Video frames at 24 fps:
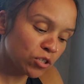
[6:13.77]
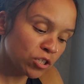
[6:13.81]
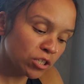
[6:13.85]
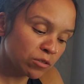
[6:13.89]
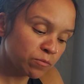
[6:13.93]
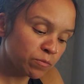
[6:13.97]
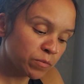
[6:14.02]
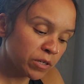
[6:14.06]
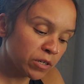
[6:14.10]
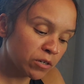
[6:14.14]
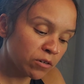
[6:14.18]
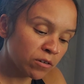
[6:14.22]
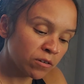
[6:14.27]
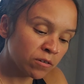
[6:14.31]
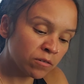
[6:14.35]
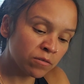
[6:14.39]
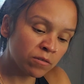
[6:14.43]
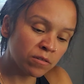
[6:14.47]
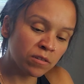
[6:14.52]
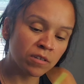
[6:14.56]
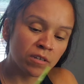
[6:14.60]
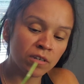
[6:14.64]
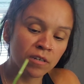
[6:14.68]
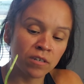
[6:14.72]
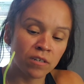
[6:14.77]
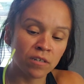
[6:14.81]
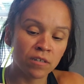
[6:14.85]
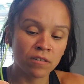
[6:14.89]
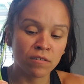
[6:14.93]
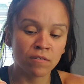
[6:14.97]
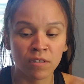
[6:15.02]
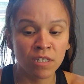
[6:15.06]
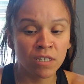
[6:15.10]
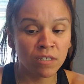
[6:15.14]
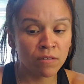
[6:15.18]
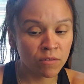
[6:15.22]
just peel the
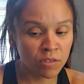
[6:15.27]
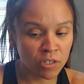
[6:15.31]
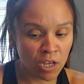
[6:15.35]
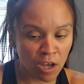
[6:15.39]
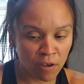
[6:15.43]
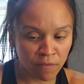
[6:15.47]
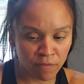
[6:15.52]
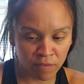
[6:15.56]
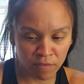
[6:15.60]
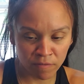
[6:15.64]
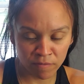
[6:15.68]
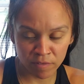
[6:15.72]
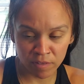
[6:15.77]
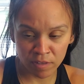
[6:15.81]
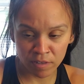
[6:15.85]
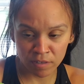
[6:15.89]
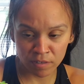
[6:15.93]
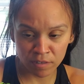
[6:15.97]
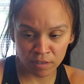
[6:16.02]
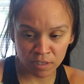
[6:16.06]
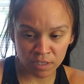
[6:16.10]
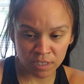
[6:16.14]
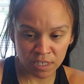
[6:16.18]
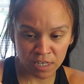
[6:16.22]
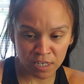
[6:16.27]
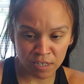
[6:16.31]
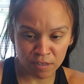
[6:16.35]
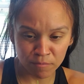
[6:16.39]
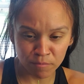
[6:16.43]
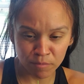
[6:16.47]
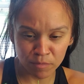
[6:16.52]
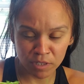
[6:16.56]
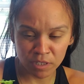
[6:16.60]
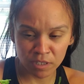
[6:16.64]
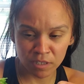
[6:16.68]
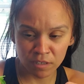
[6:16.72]
leaves off of the
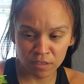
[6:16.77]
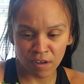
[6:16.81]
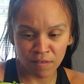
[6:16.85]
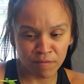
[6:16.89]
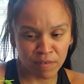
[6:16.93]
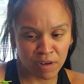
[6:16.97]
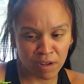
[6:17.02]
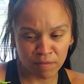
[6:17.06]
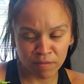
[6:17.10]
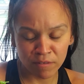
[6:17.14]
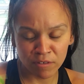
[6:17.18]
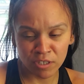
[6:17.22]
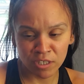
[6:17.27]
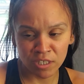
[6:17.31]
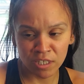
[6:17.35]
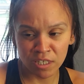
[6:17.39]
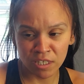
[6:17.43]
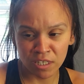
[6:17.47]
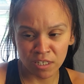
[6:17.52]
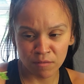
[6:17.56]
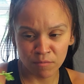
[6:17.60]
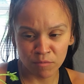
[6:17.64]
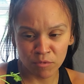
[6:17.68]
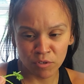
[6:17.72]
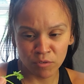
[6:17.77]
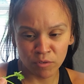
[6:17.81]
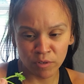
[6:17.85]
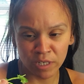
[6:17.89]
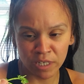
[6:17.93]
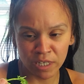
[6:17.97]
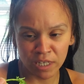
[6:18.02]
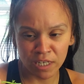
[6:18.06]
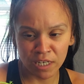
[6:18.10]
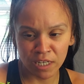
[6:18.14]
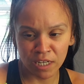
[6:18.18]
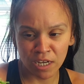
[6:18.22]
stems. I've never seen him do it
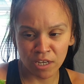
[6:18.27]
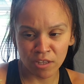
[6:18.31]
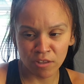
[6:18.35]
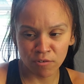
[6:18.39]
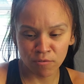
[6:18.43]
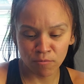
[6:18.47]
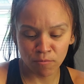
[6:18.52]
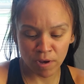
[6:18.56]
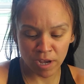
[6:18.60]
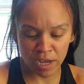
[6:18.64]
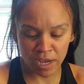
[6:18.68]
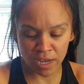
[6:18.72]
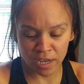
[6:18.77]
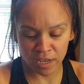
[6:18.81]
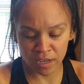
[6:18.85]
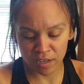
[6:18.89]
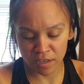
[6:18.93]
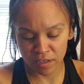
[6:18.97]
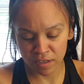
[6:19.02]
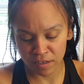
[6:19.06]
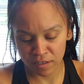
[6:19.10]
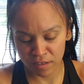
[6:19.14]
any other way.